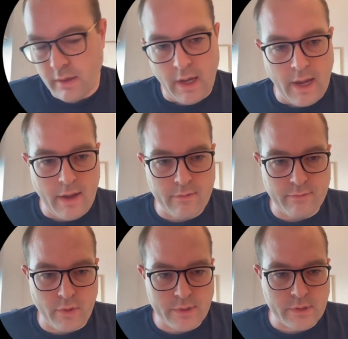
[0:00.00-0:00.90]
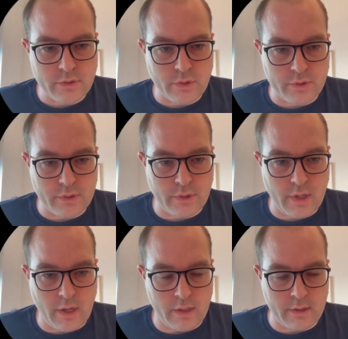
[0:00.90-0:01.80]
I have voice control turned
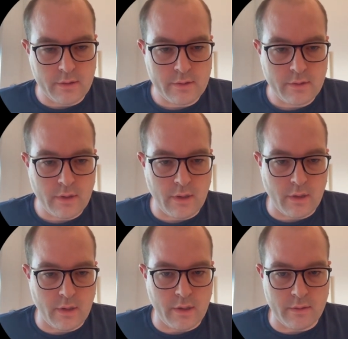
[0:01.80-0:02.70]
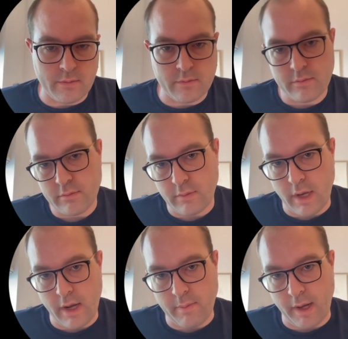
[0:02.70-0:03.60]
on
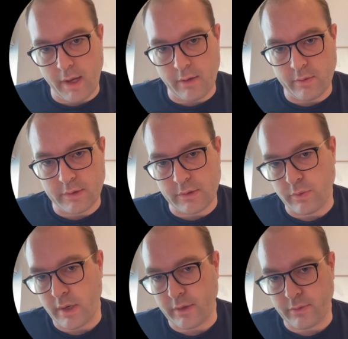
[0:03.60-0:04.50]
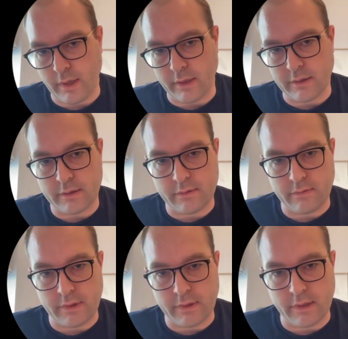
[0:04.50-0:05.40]
my iPad, which is running Threads
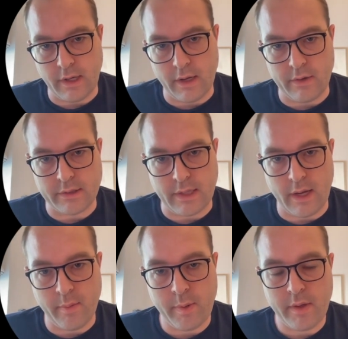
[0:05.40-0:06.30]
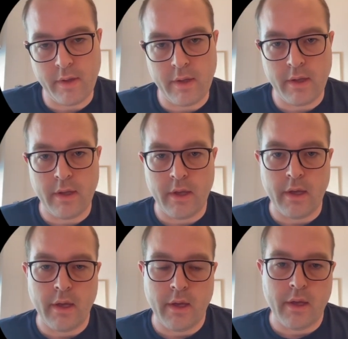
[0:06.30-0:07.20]
via the iOS app.
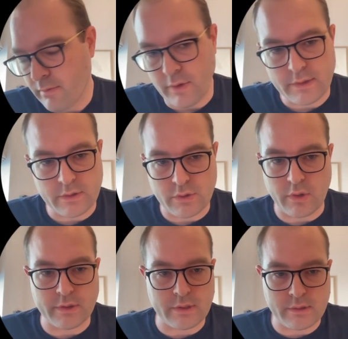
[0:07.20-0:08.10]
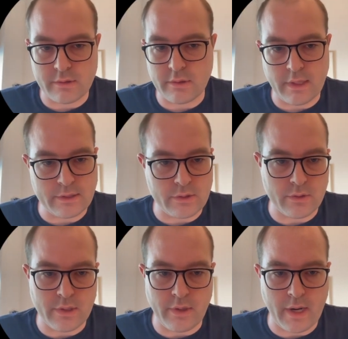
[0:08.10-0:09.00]
Voice control just lets
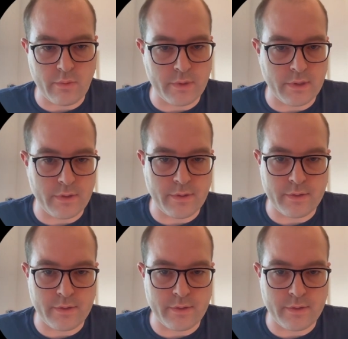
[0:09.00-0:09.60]
you interact with